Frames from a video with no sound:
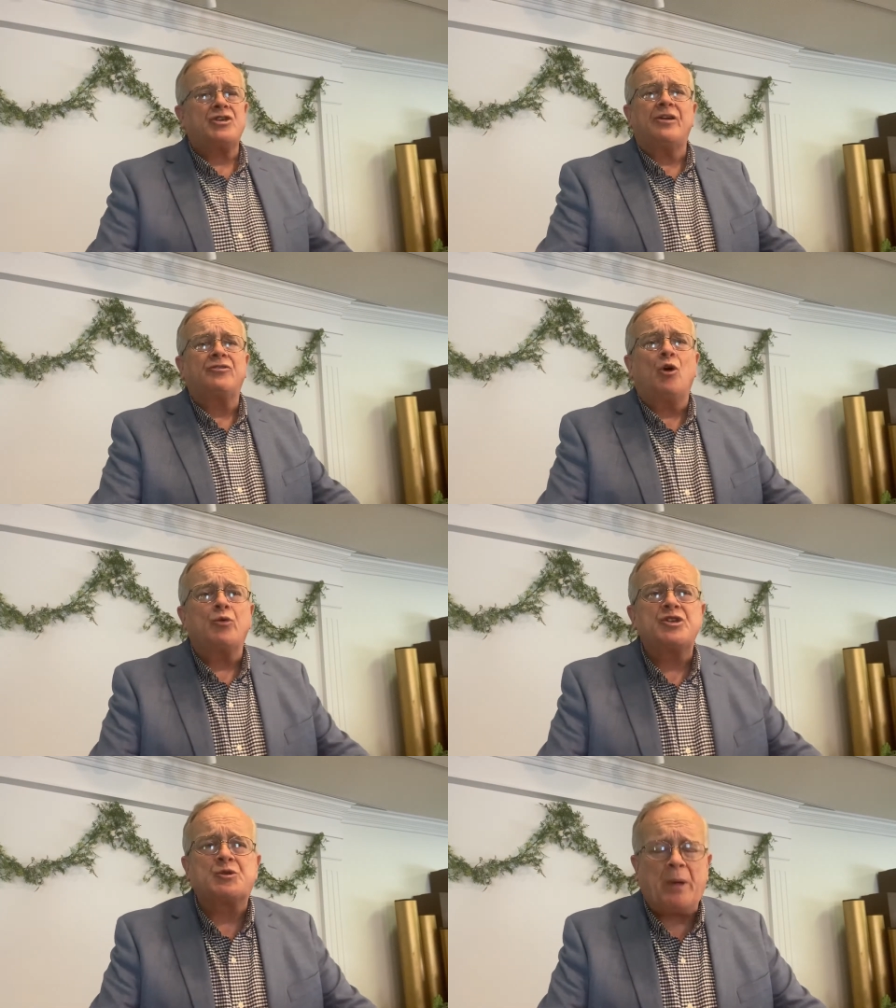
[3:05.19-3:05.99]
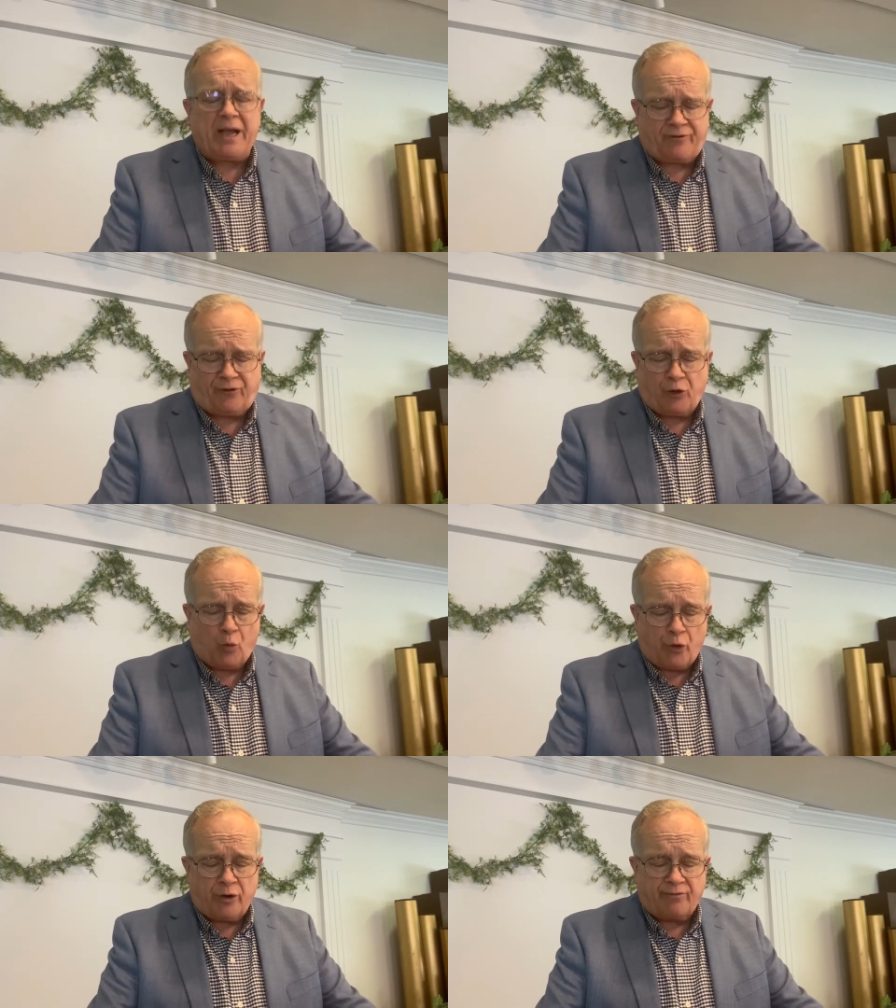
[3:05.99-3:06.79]
He had no respect for the
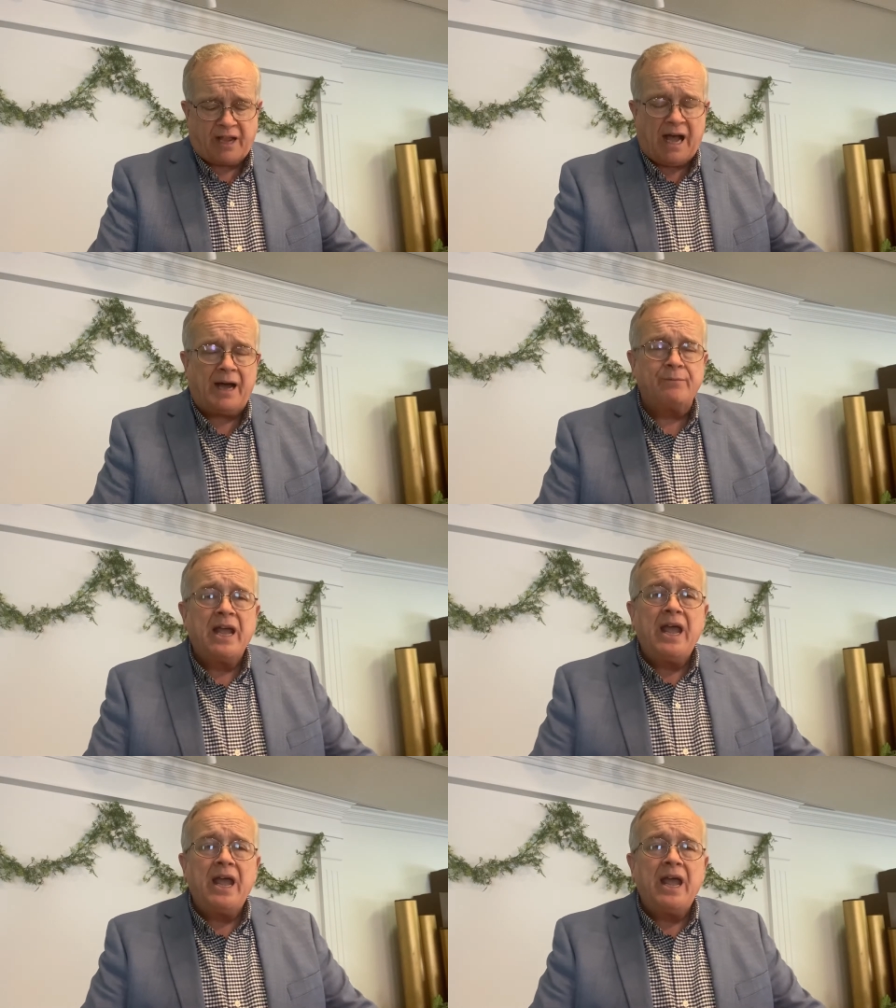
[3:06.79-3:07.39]
word of God,